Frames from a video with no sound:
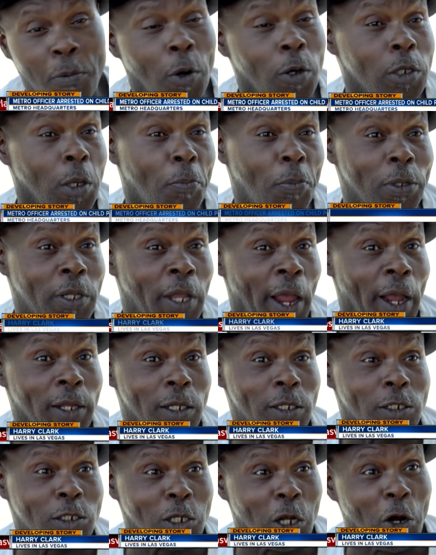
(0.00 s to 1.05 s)
supposed to protect
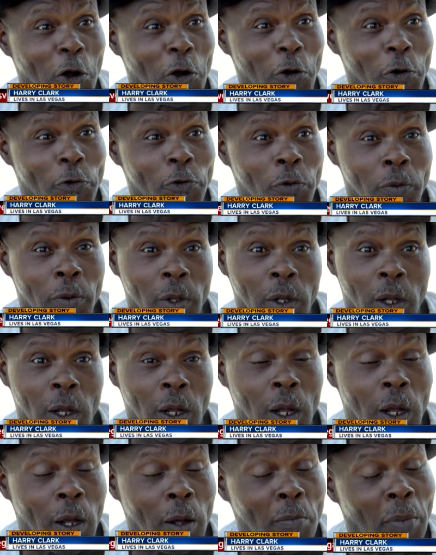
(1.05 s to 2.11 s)
and serve,
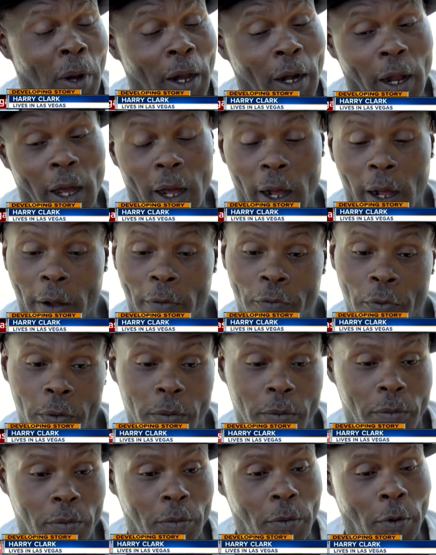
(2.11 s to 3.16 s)
but uh,
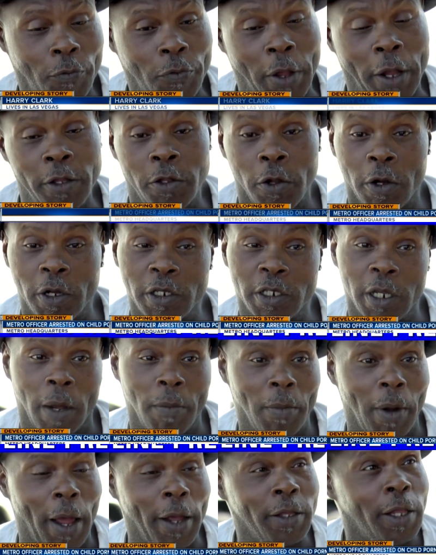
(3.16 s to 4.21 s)
if they're doing
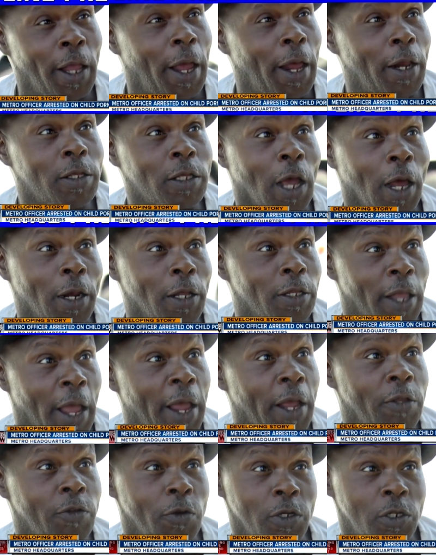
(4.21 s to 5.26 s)
something like that, it's kind of
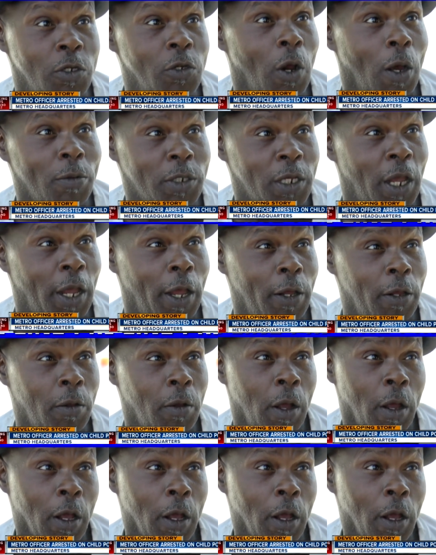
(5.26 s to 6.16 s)
dangerous, you know what I'm saying?